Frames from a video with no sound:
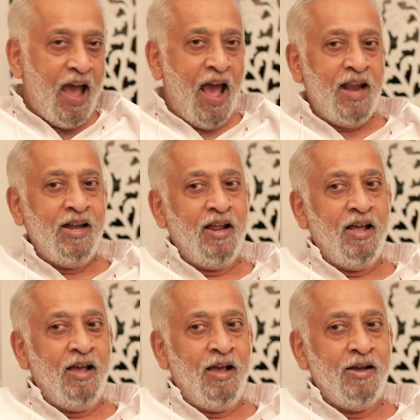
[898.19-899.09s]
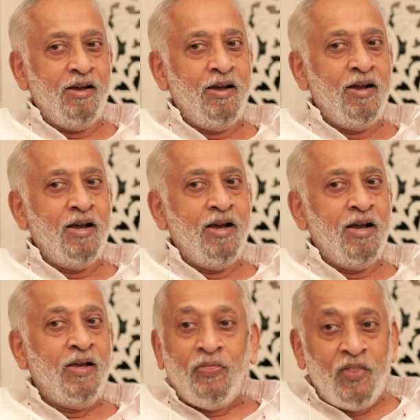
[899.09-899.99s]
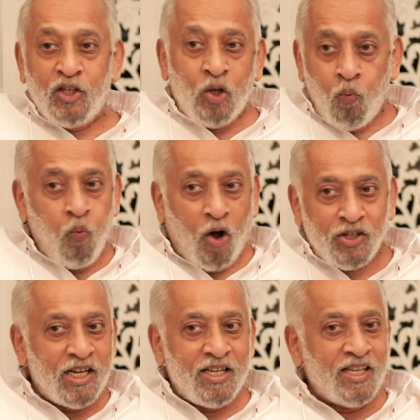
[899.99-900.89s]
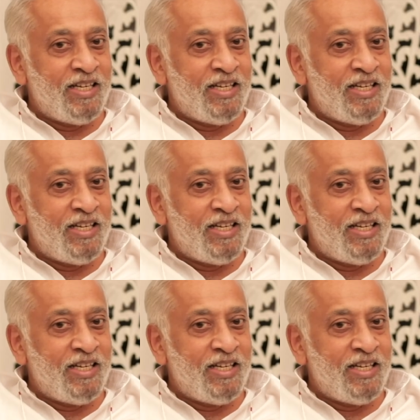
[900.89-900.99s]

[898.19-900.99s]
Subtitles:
and this wasn't the